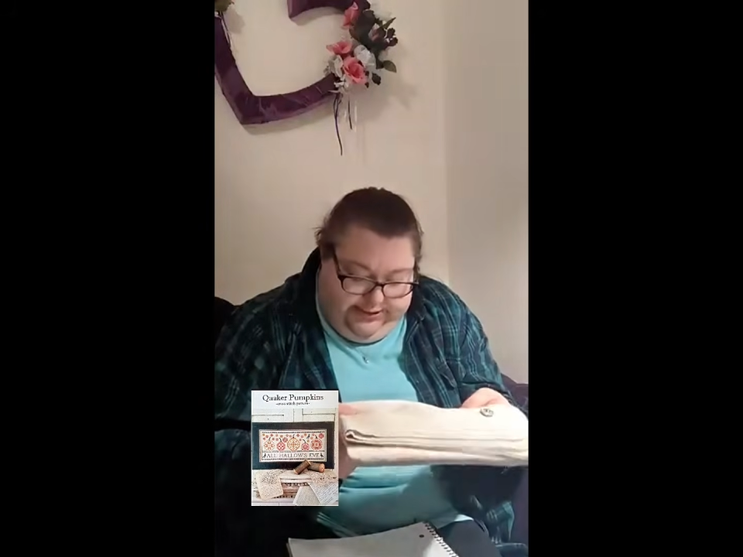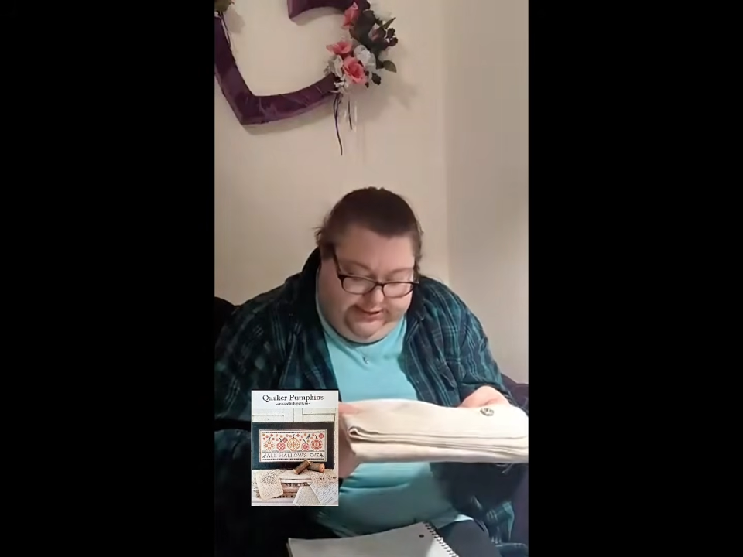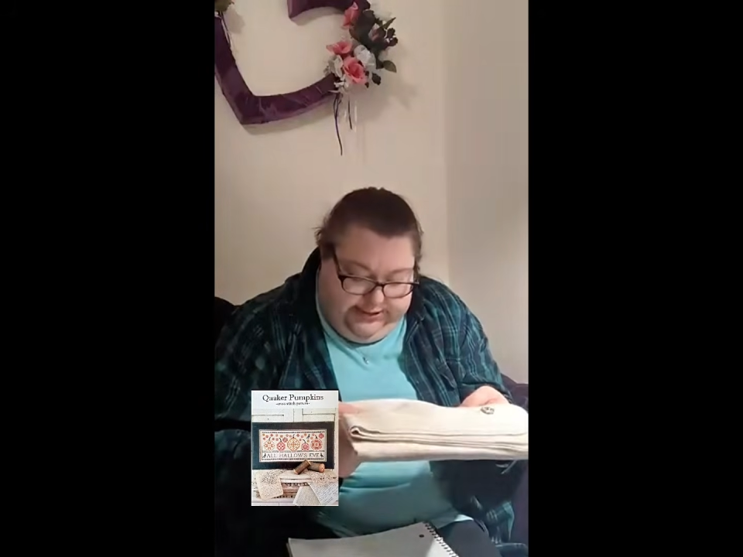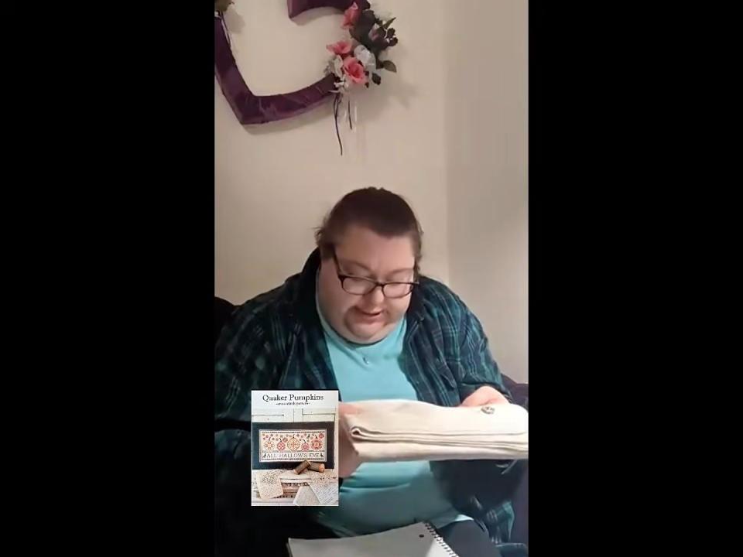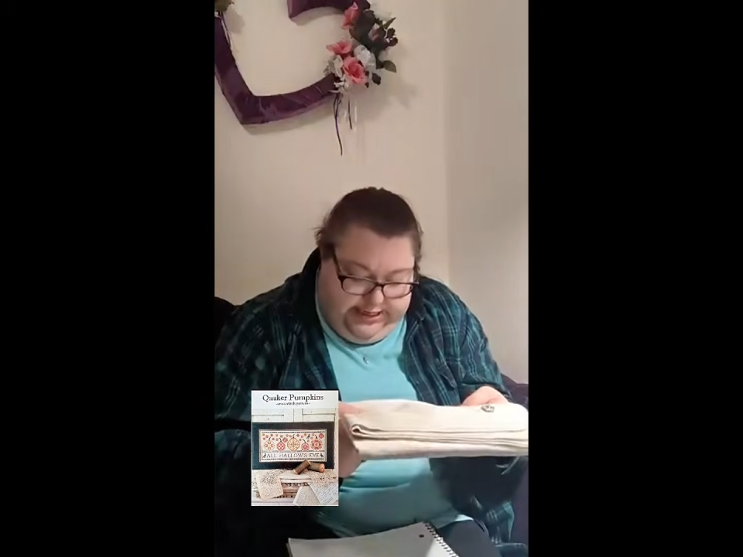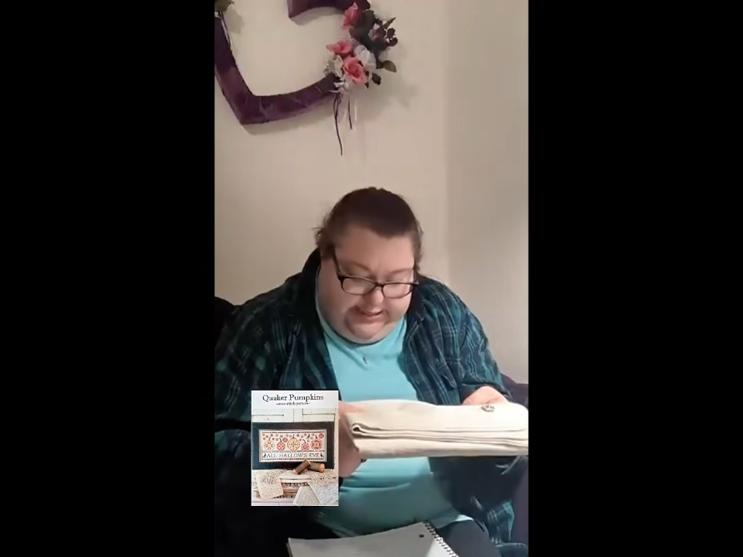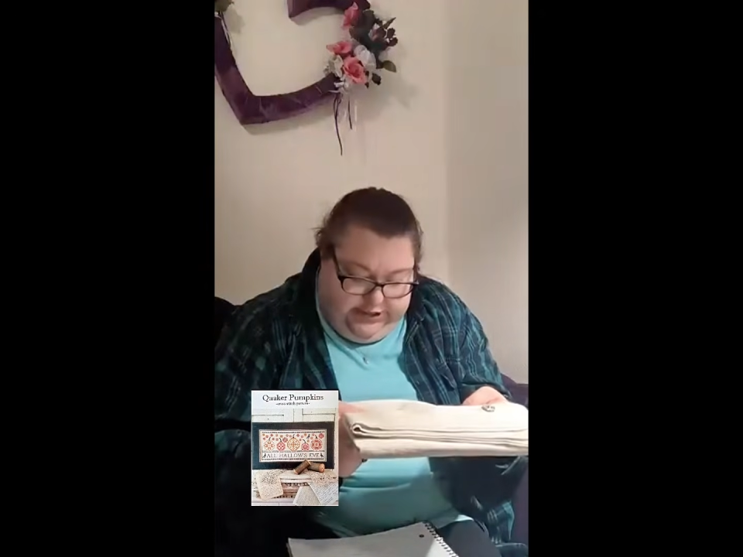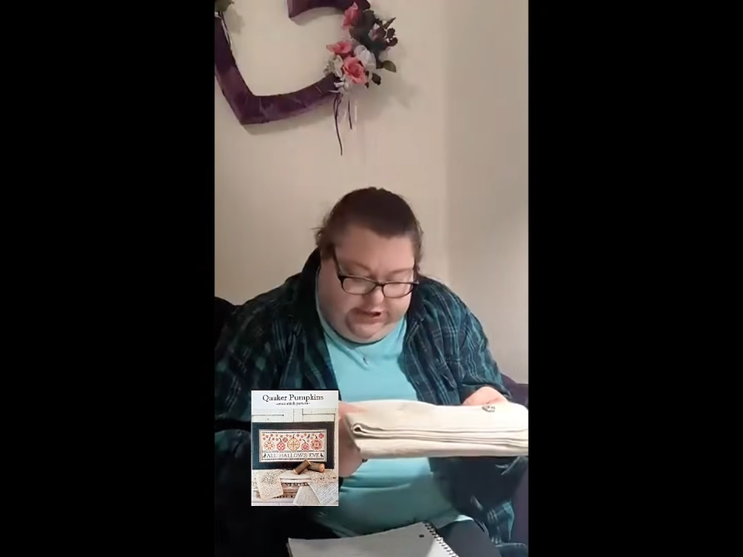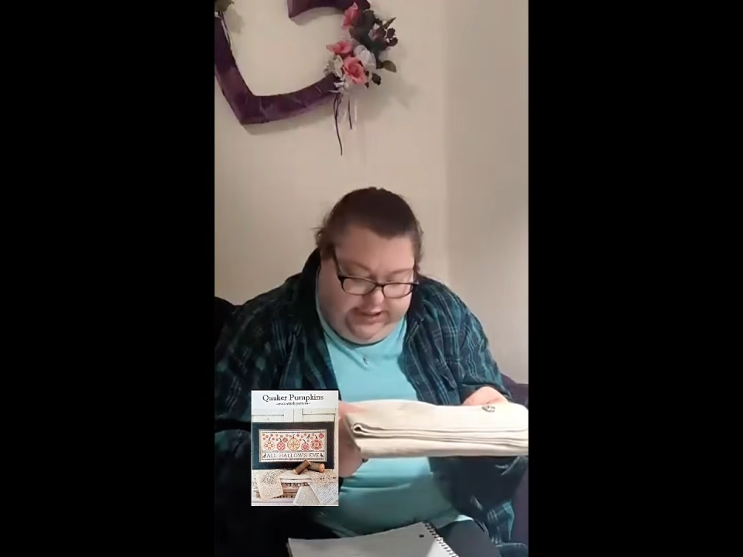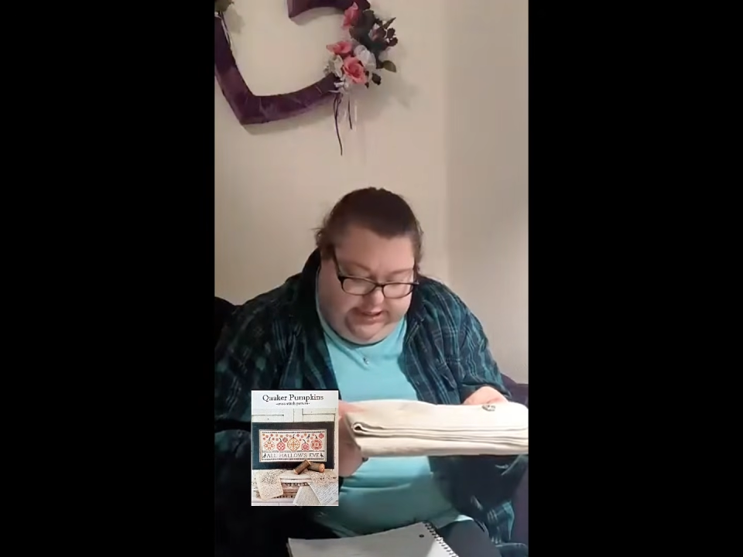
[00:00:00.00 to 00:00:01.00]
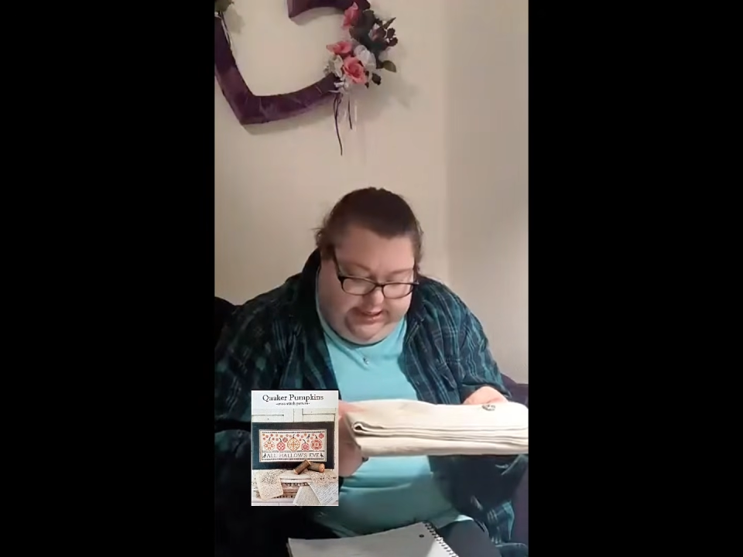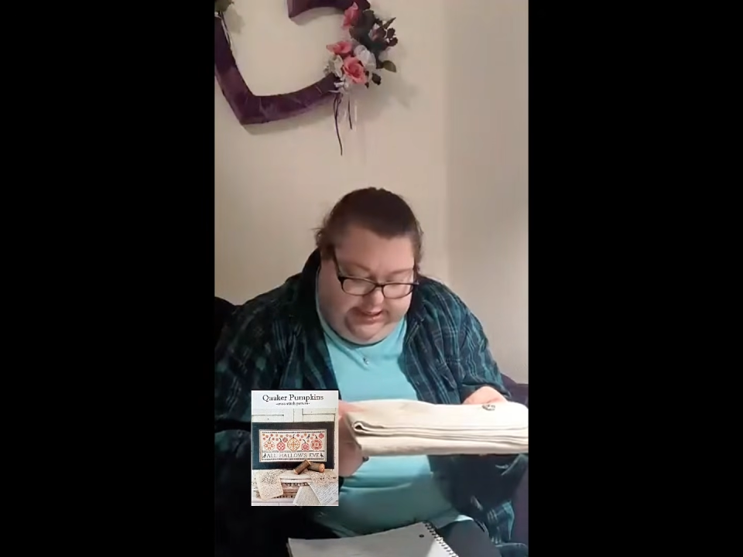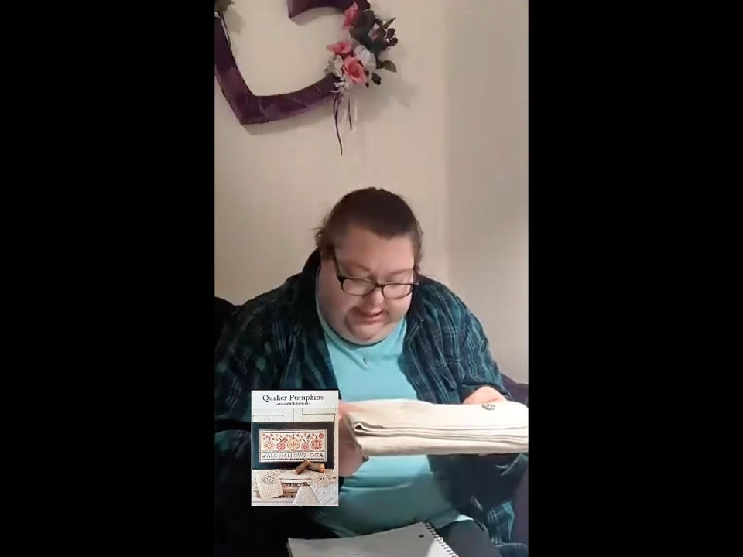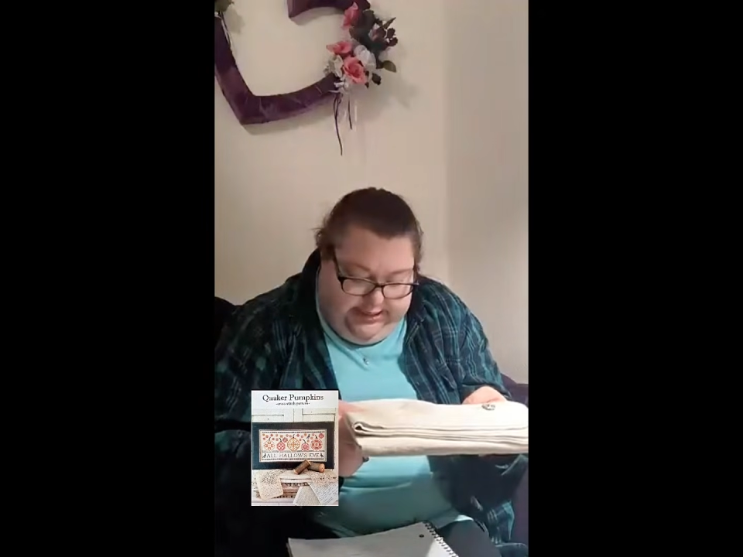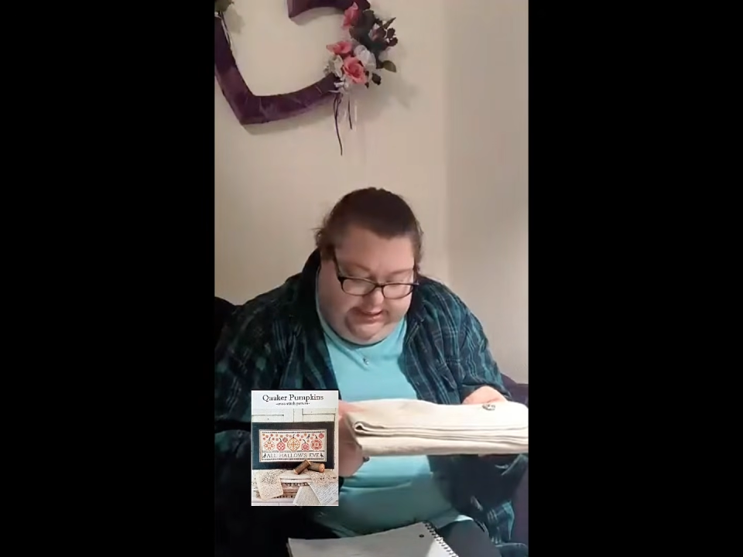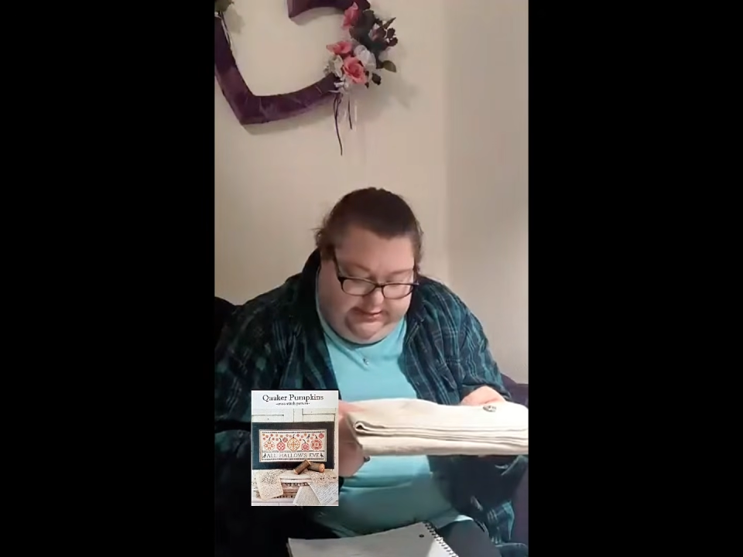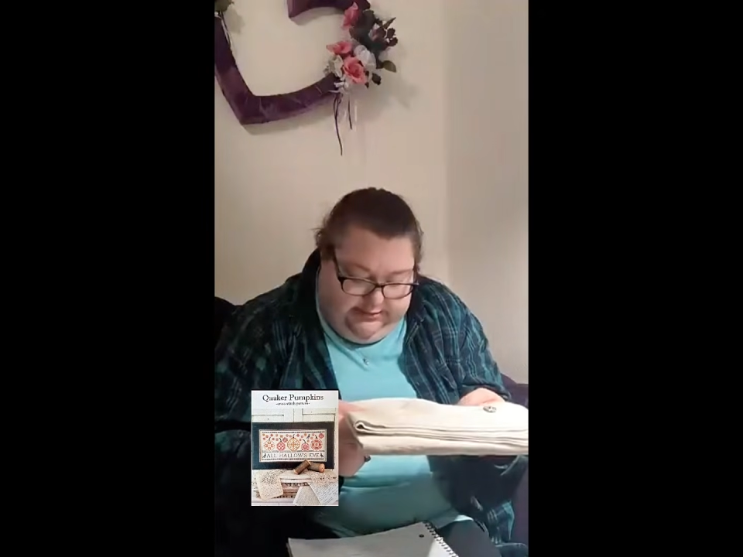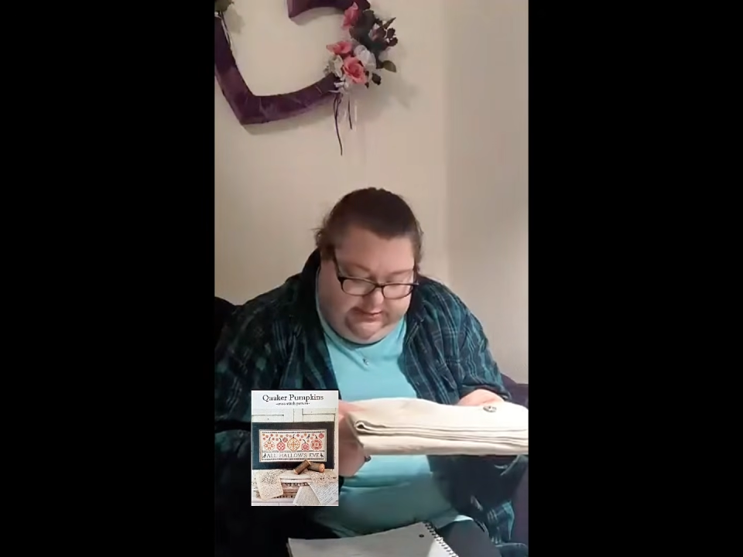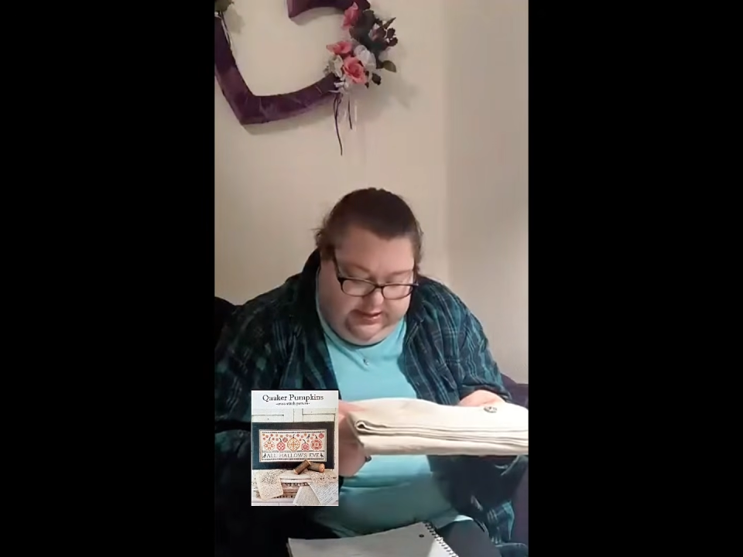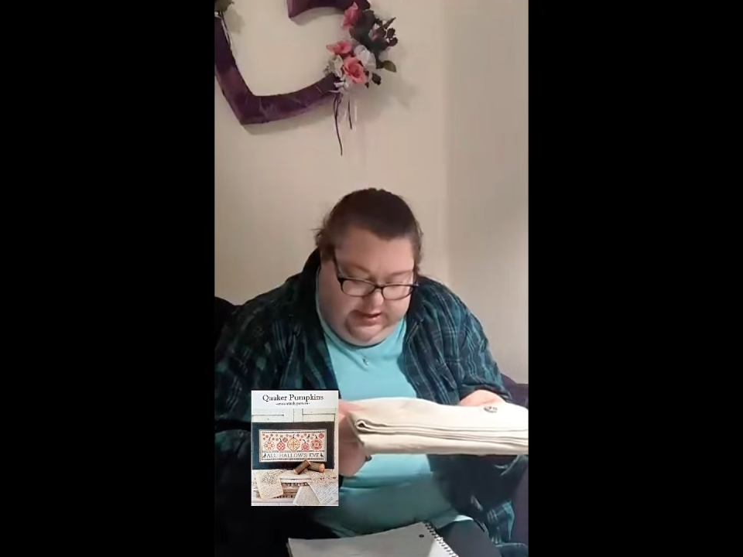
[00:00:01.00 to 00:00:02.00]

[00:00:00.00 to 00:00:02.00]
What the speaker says: Stitch, and it is